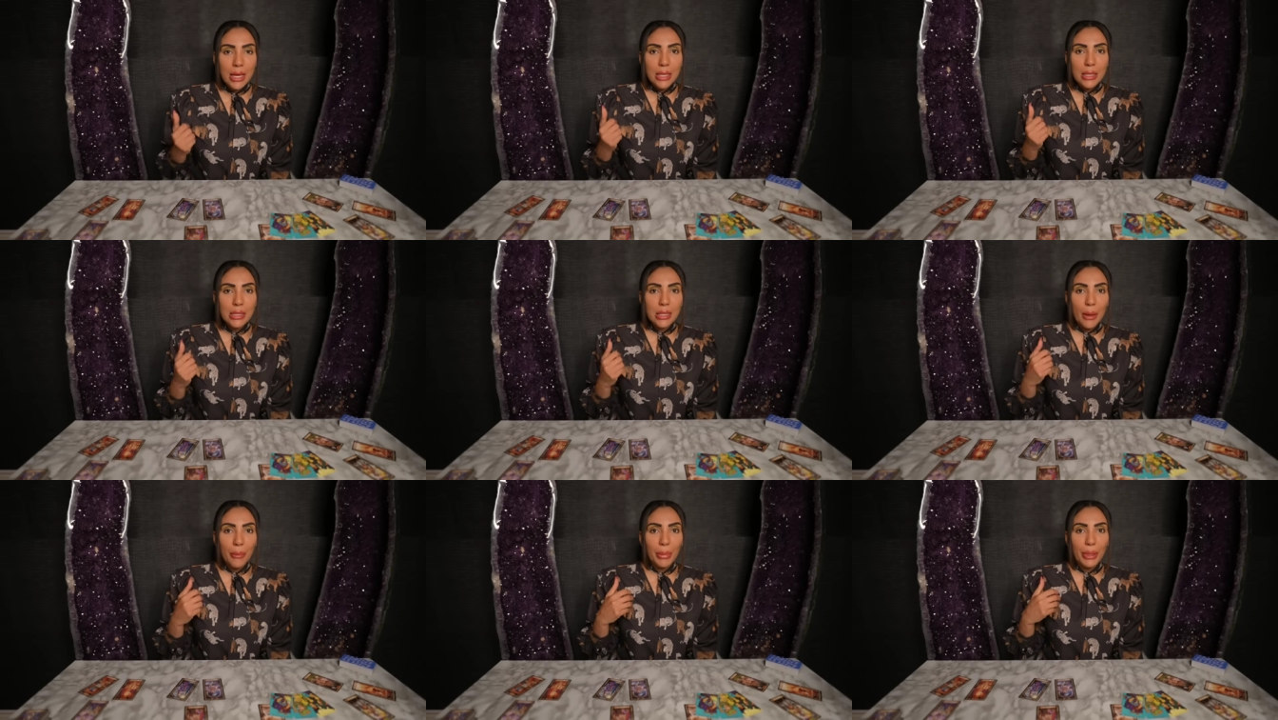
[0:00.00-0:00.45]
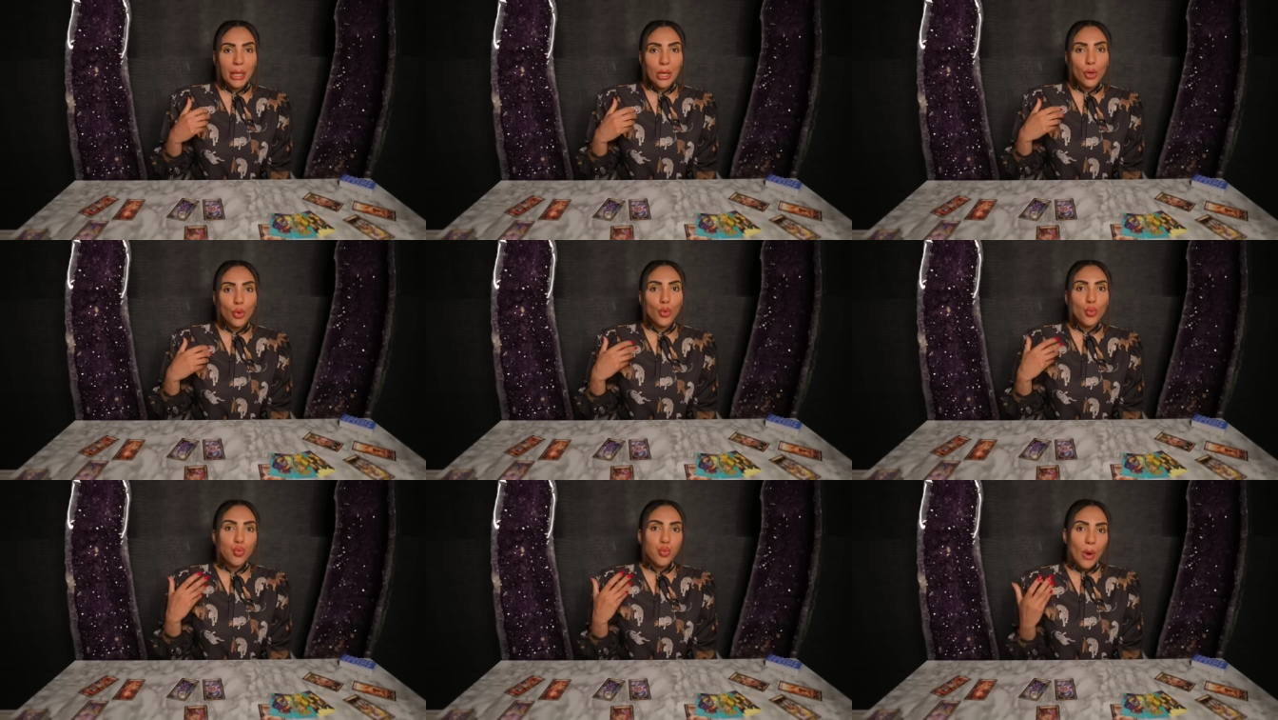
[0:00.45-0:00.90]
somebody
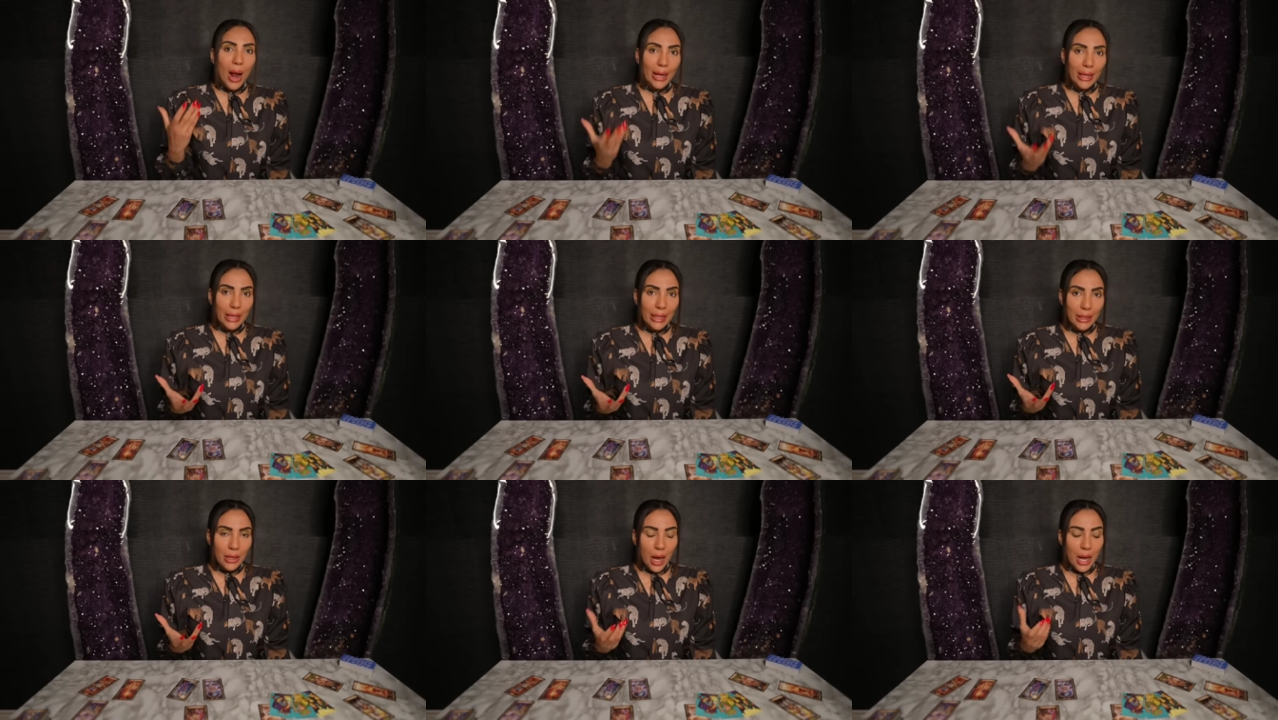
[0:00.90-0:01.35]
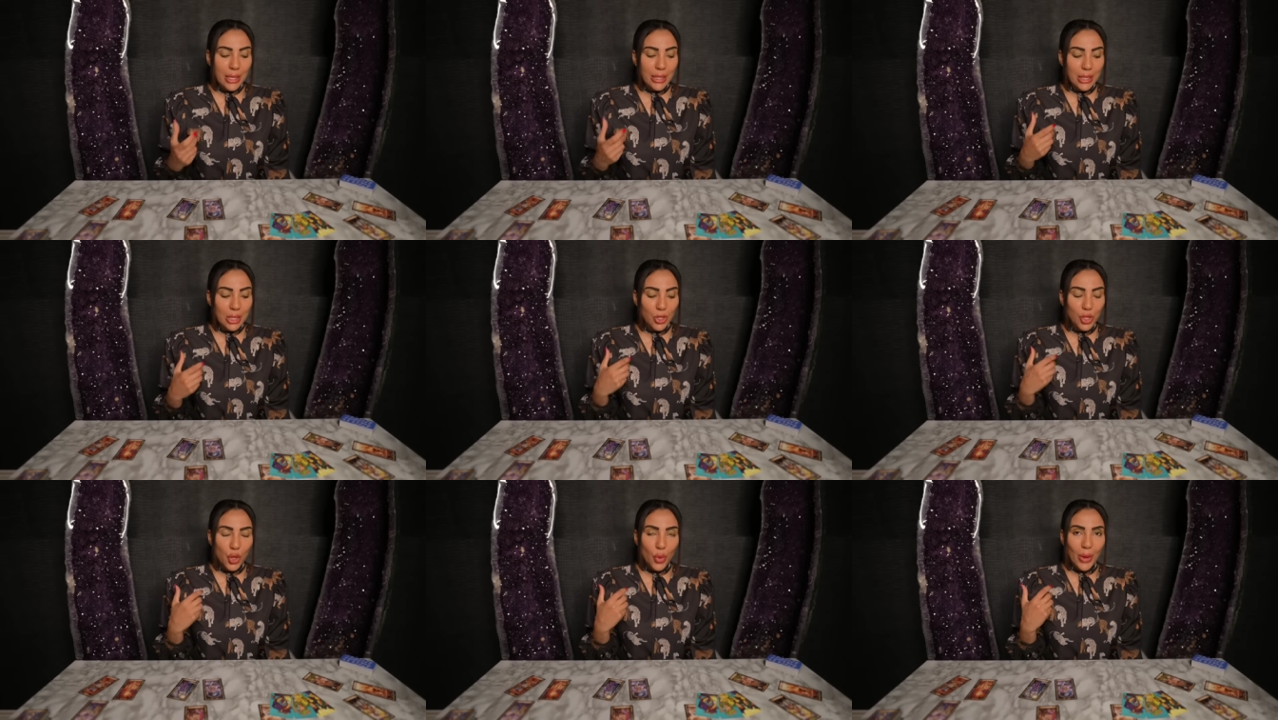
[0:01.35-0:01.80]
who
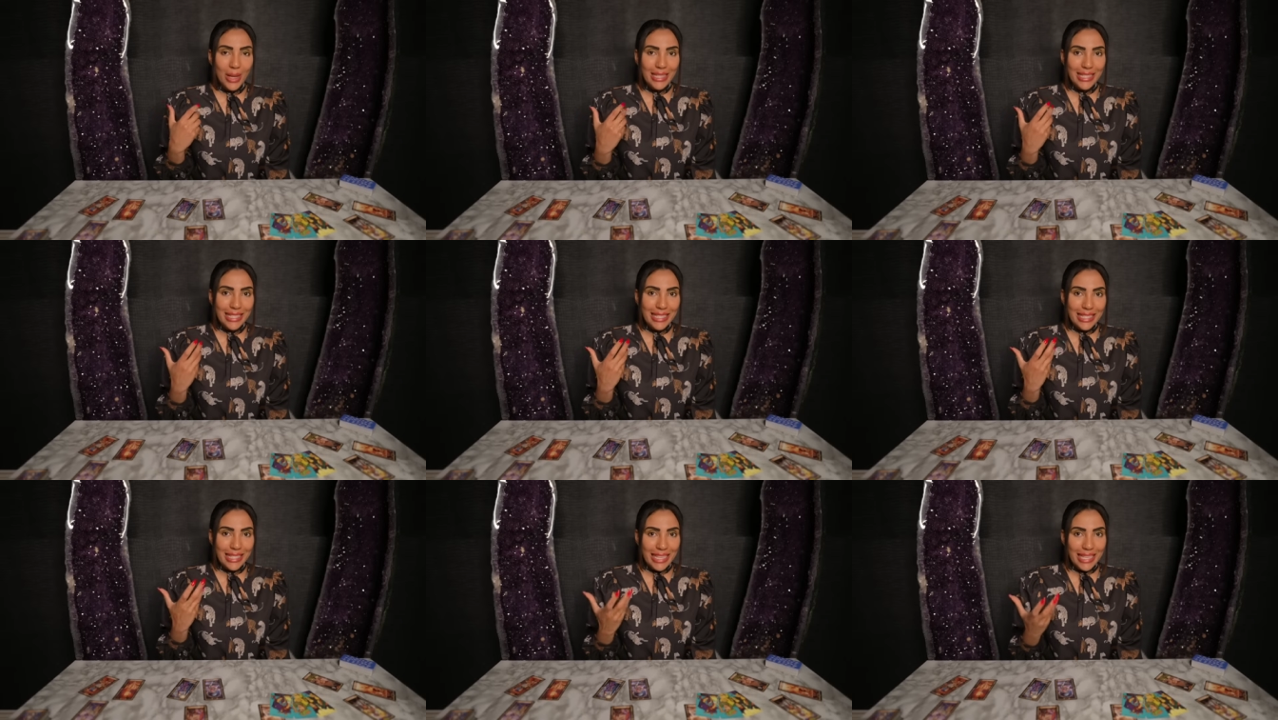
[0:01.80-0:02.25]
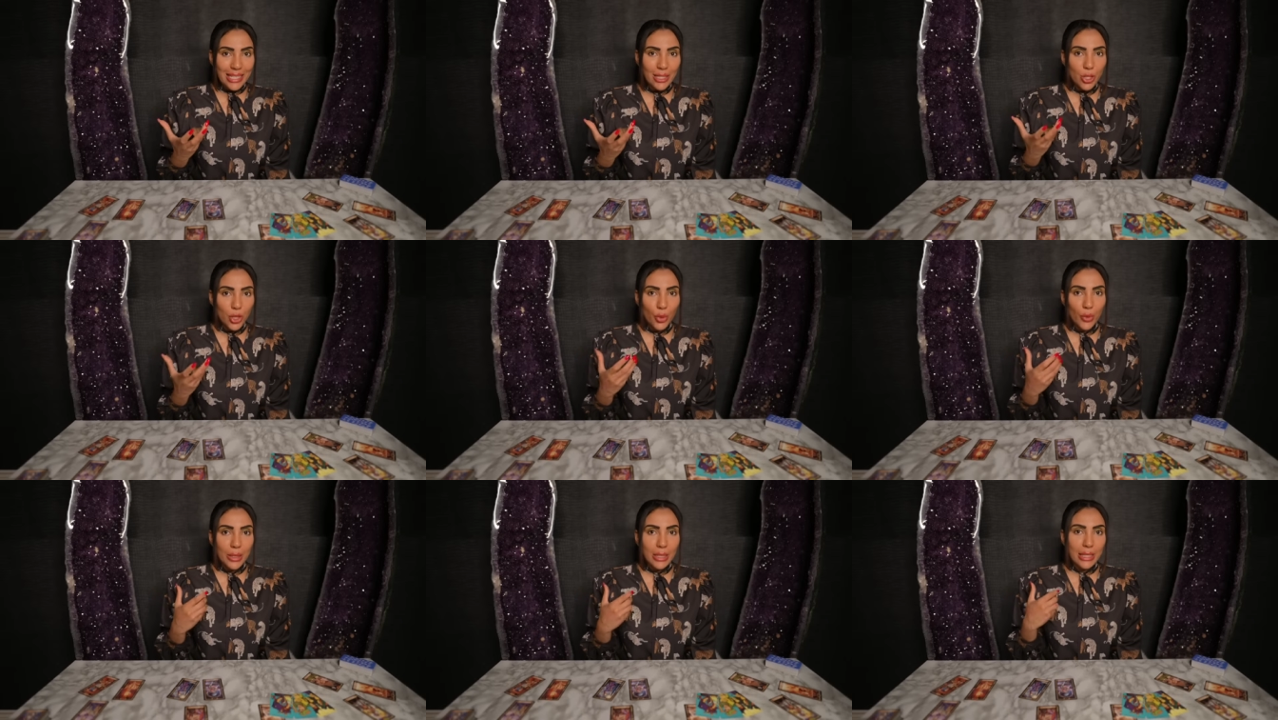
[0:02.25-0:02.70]
recognizes you and
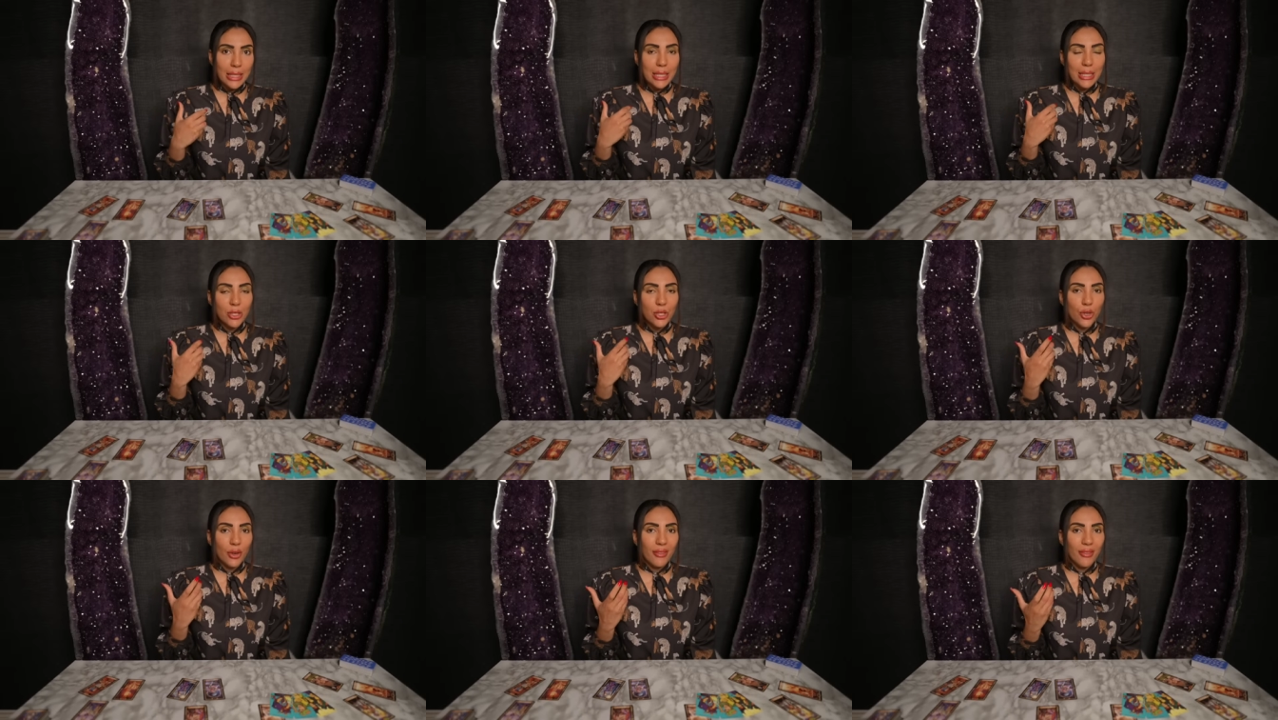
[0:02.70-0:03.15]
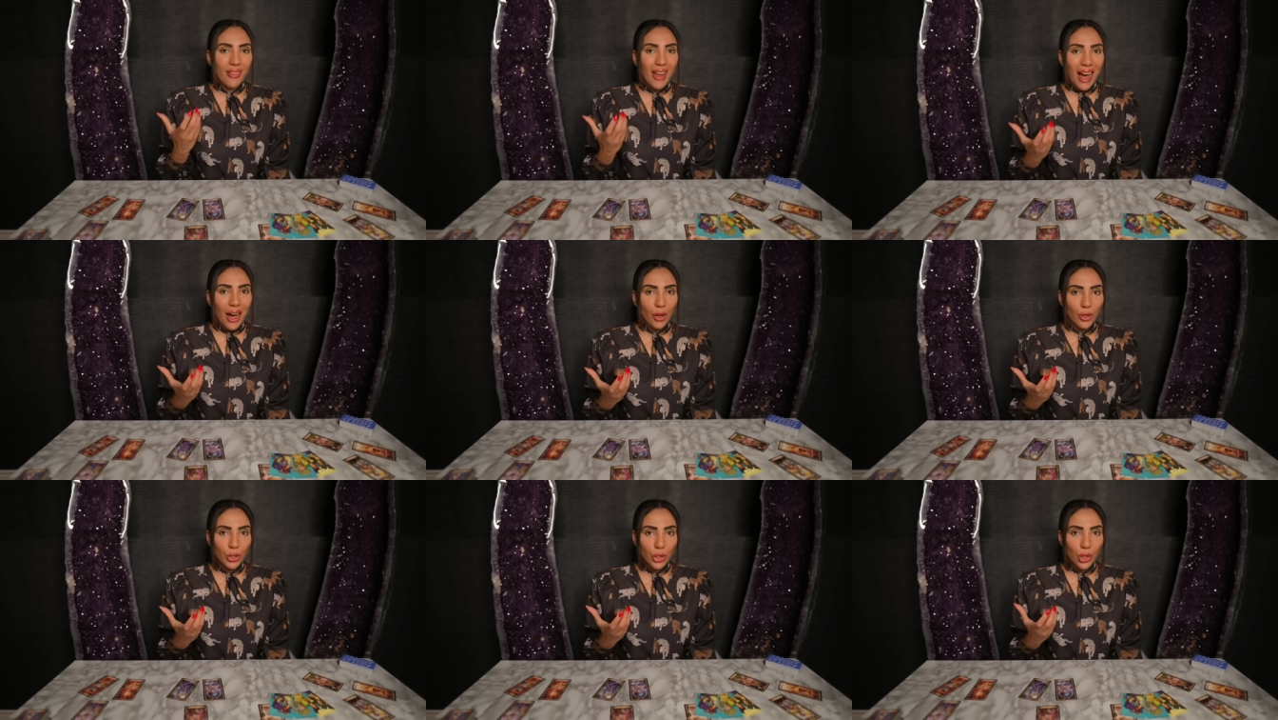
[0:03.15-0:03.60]
sees you and sees your
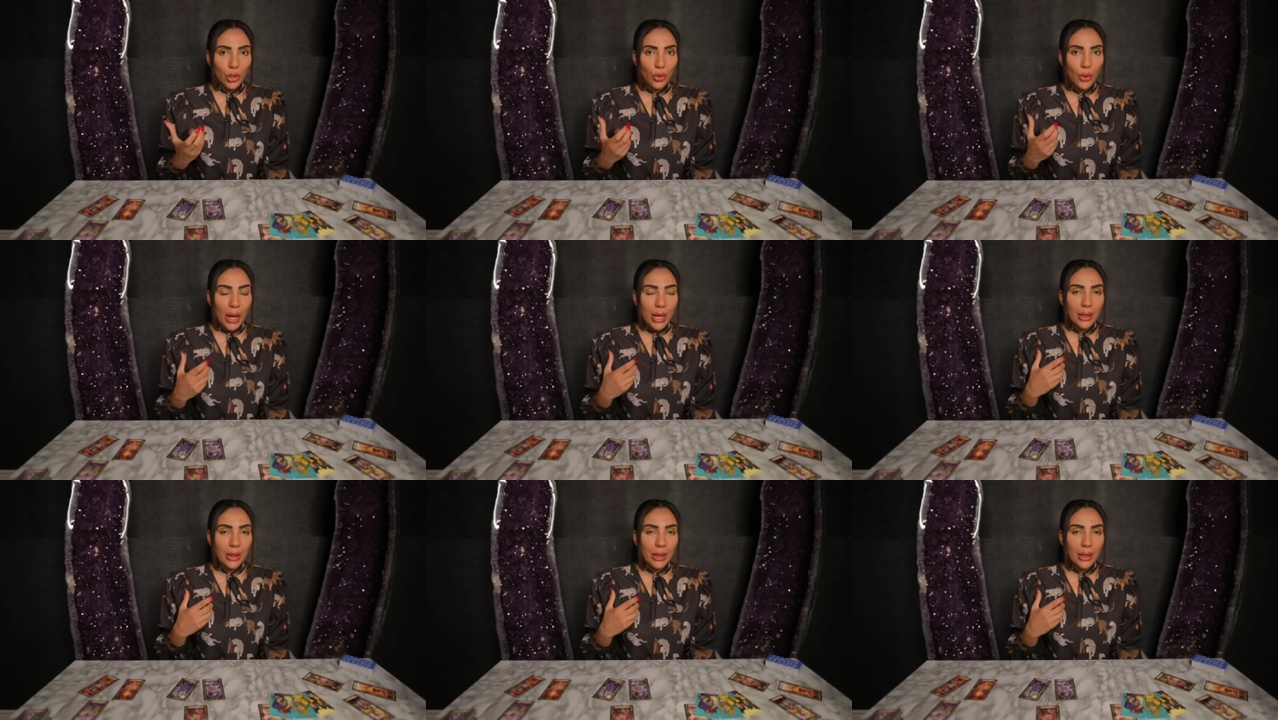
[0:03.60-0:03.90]
value,